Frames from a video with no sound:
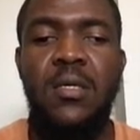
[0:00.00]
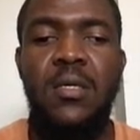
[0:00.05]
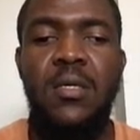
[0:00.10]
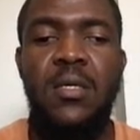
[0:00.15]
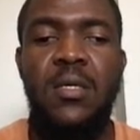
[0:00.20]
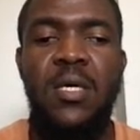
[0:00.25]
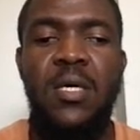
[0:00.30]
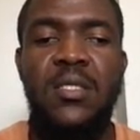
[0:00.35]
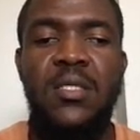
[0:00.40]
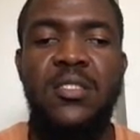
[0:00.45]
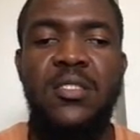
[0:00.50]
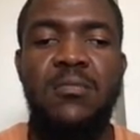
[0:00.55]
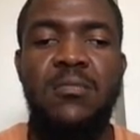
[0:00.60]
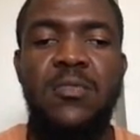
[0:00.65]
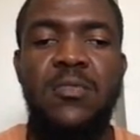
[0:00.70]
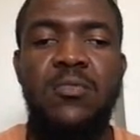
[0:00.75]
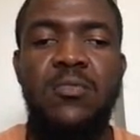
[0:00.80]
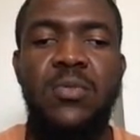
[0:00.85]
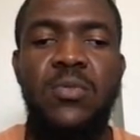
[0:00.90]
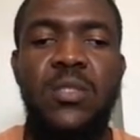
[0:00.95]

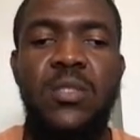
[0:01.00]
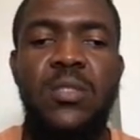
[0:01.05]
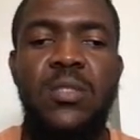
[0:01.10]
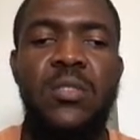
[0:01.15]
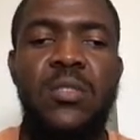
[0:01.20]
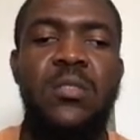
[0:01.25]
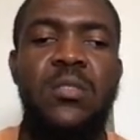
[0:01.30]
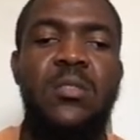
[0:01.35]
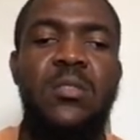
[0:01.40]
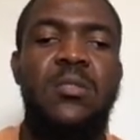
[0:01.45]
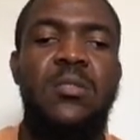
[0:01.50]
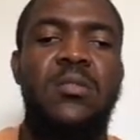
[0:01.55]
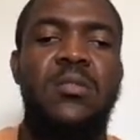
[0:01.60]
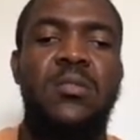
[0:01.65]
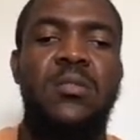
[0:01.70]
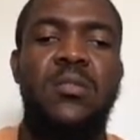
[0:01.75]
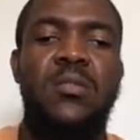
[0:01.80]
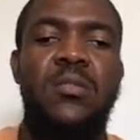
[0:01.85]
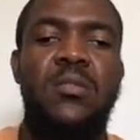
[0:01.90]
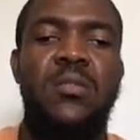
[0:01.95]
Ansible builder
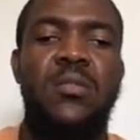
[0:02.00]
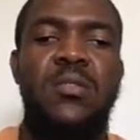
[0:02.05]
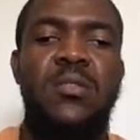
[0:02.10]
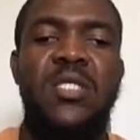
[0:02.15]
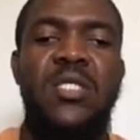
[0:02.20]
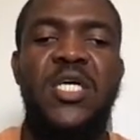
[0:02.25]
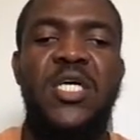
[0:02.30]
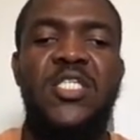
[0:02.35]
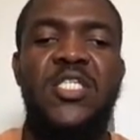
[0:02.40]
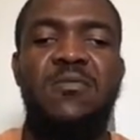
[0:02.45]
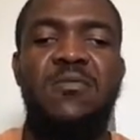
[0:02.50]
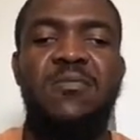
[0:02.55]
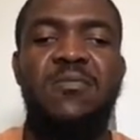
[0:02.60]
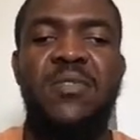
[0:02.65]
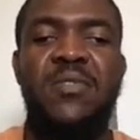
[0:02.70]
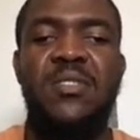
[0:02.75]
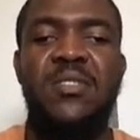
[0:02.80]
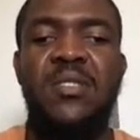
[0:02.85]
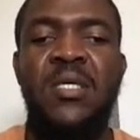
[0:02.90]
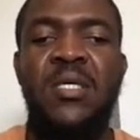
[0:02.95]
-v
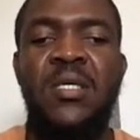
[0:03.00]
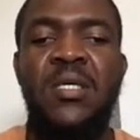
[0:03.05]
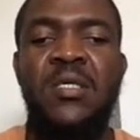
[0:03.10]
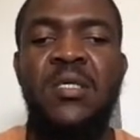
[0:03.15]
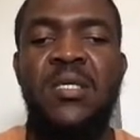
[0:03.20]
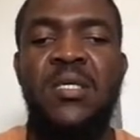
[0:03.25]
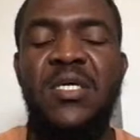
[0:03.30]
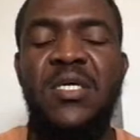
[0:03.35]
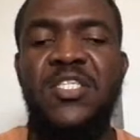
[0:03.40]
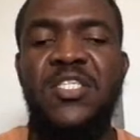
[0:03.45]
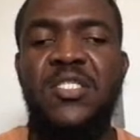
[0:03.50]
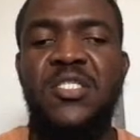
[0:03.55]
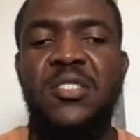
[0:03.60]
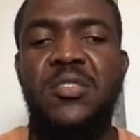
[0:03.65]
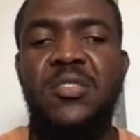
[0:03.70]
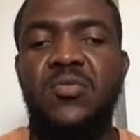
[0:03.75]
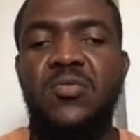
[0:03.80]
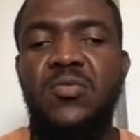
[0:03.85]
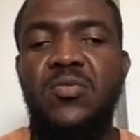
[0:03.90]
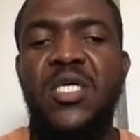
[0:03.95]
-t.
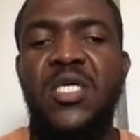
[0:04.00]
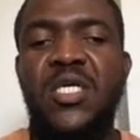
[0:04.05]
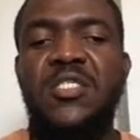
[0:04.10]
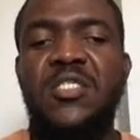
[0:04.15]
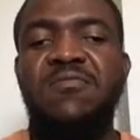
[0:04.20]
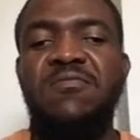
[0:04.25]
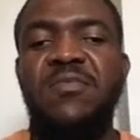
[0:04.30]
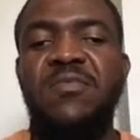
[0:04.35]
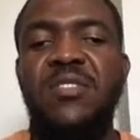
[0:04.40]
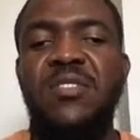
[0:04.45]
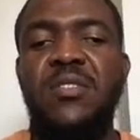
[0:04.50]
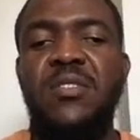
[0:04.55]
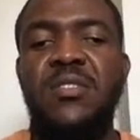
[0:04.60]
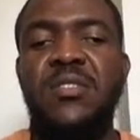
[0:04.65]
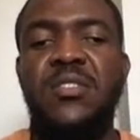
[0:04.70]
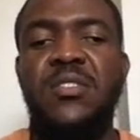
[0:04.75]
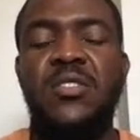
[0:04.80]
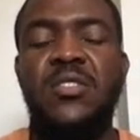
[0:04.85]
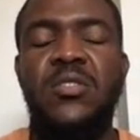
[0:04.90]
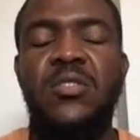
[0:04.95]
So -v is
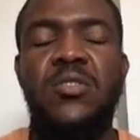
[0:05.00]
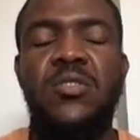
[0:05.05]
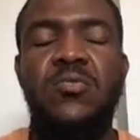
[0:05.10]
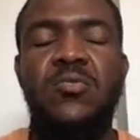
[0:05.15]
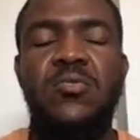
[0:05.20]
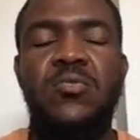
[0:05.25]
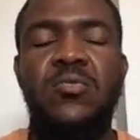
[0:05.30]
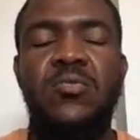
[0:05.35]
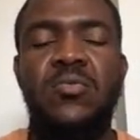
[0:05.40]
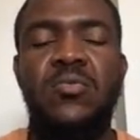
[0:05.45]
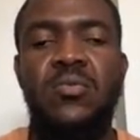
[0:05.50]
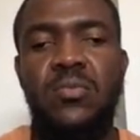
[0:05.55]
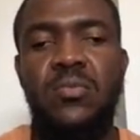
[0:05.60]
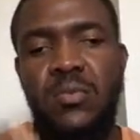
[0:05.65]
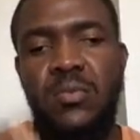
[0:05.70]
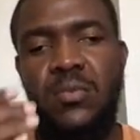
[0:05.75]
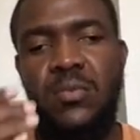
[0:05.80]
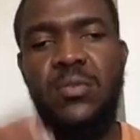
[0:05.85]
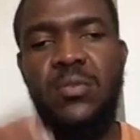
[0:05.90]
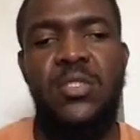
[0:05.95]
just to
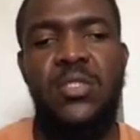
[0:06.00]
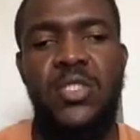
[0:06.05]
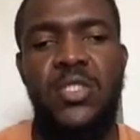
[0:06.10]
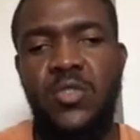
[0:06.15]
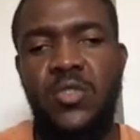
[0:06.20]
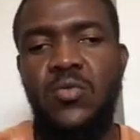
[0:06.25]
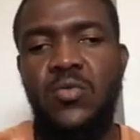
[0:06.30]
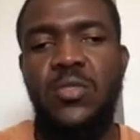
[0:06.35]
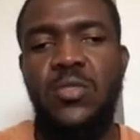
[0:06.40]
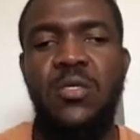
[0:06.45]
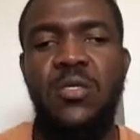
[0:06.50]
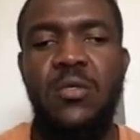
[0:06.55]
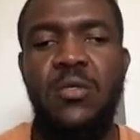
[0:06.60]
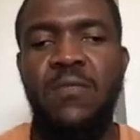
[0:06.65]
show the